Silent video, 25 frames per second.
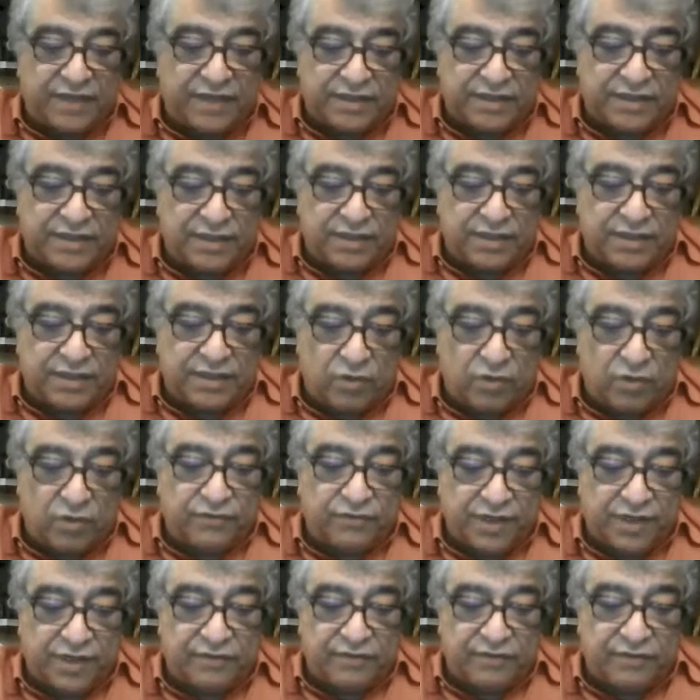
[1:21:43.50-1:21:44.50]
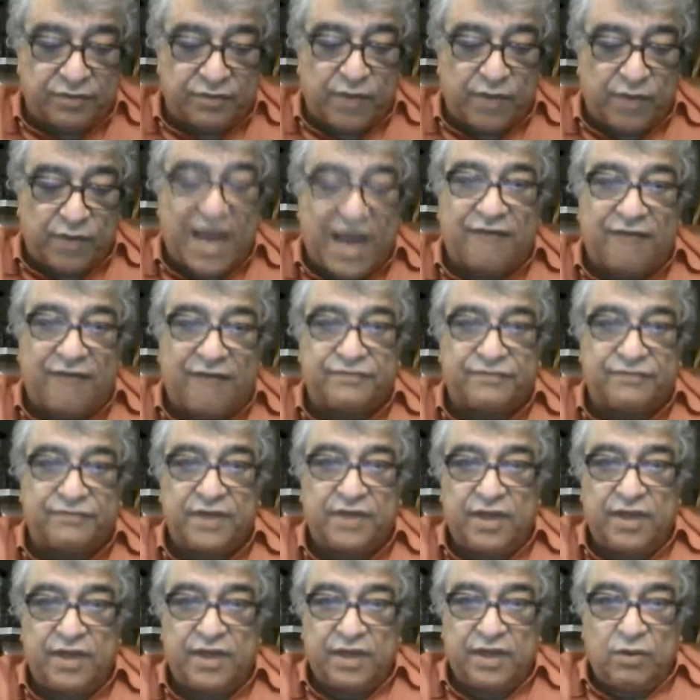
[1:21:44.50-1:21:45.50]
uh, one of the gifts we have
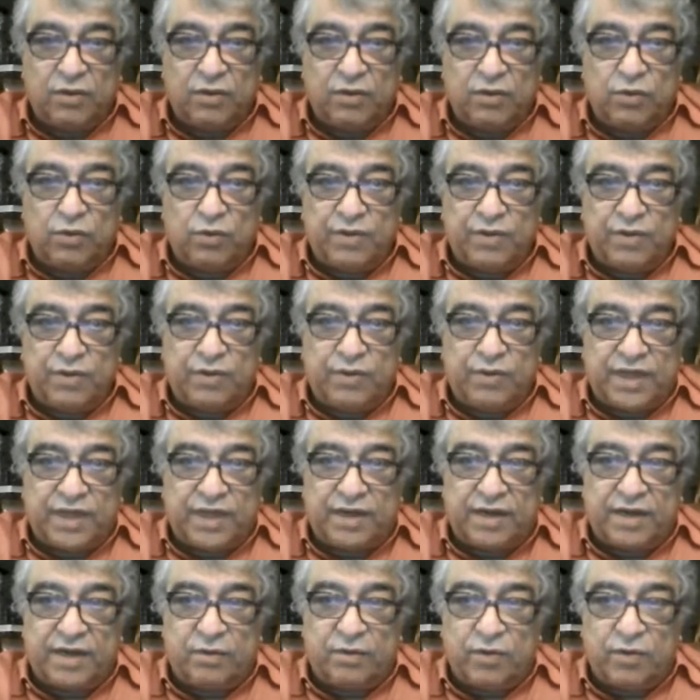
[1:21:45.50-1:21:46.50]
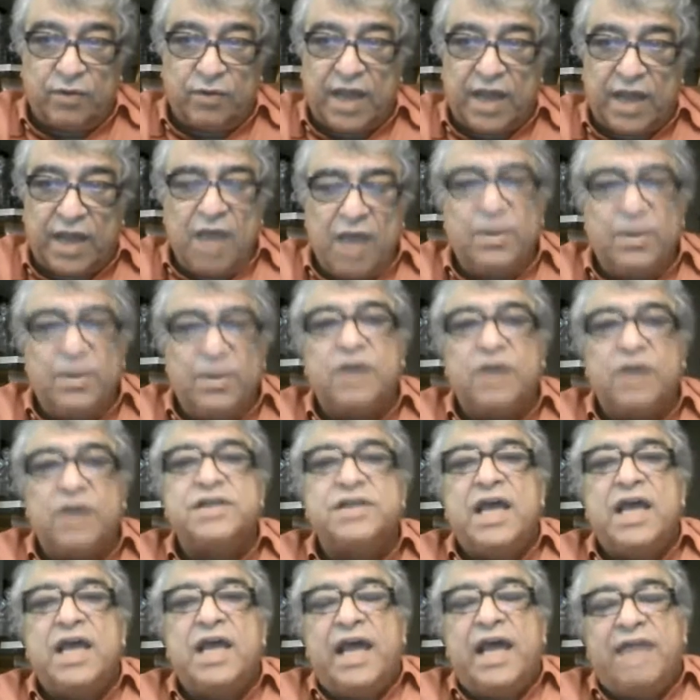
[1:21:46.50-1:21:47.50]
we, we can
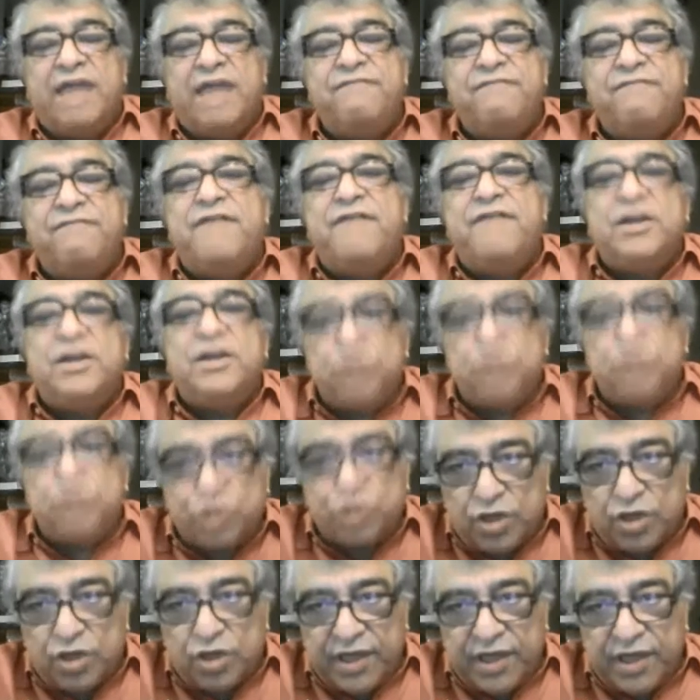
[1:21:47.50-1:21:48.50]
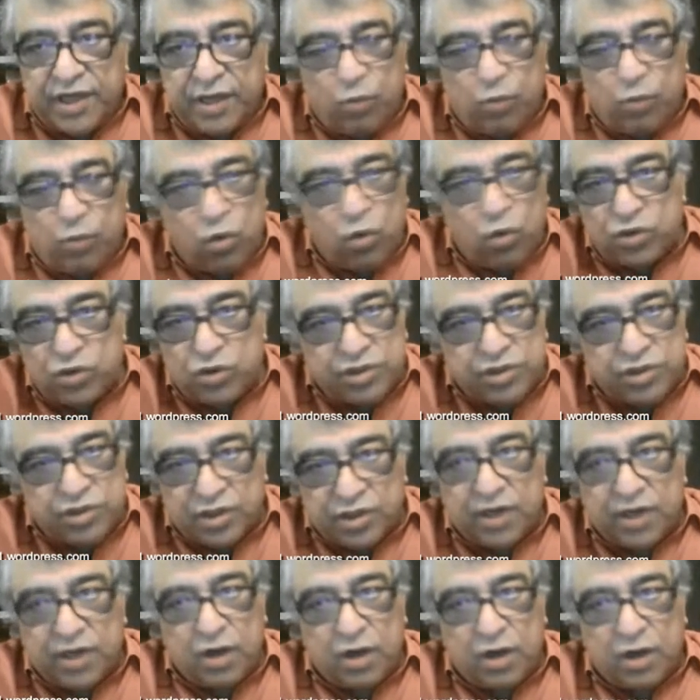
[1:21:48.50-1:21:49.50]
because eventually words are
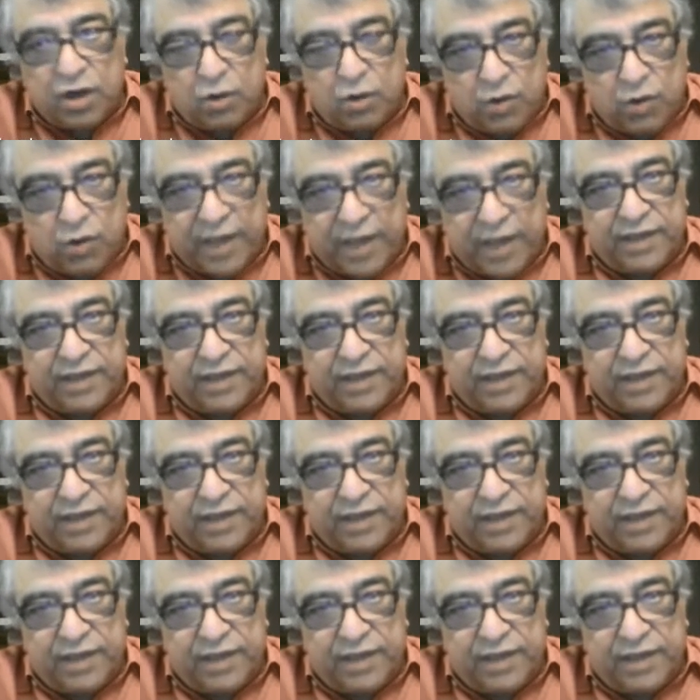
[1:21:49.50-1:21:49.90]
going to go away